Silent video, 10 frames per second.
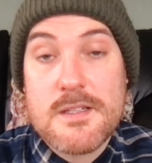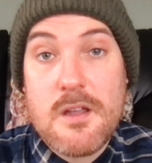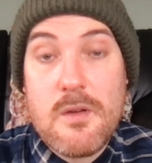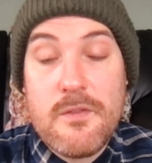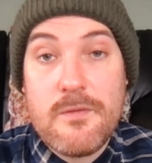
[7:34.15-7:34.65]

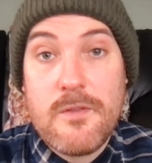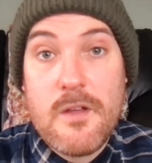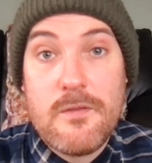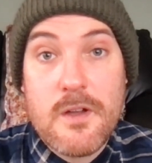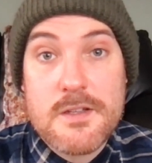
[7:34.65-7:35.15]
So
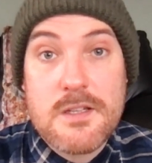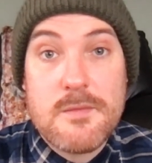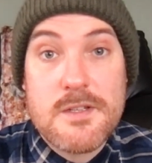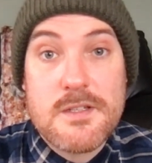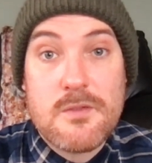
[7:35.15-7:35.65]
if
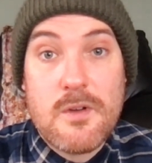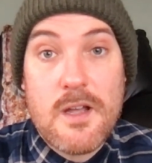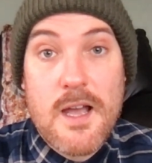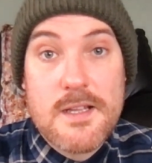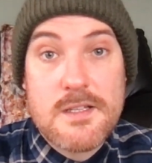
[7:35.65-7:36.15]
customers
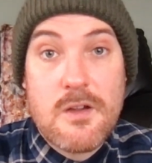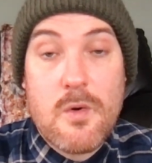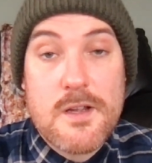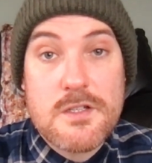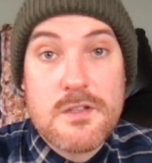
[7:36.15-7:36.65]
ask you
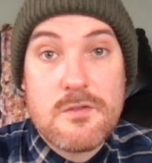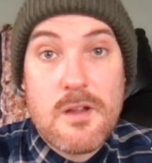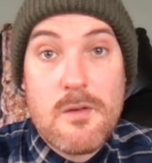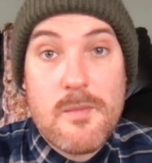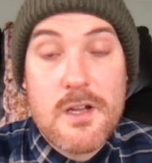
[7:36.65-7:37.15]
questions or
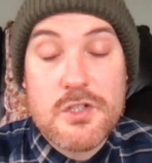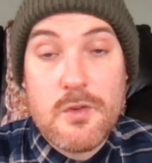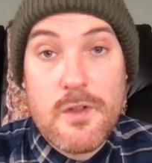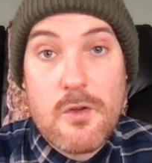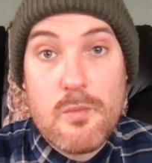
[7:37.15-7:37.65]
email, make sure
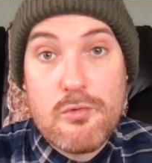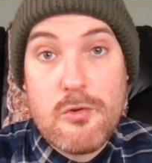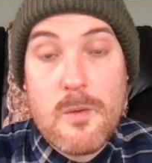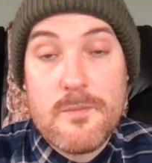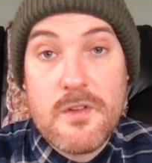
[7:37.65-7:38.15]
that you're
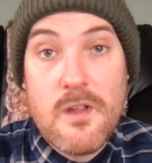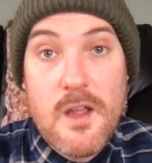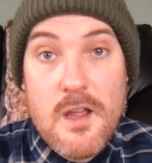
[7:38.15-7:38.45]
prompt,